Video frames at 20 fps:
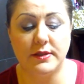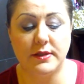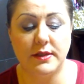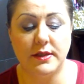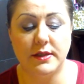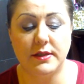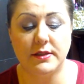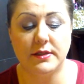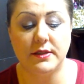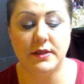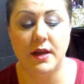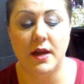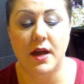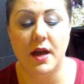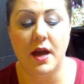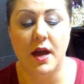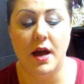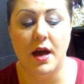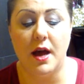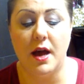is
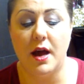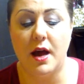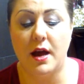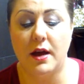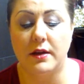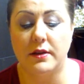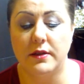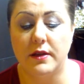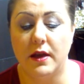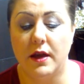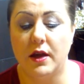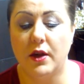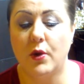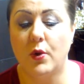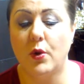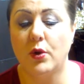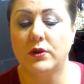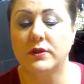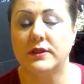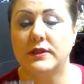
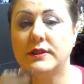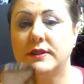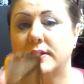Golden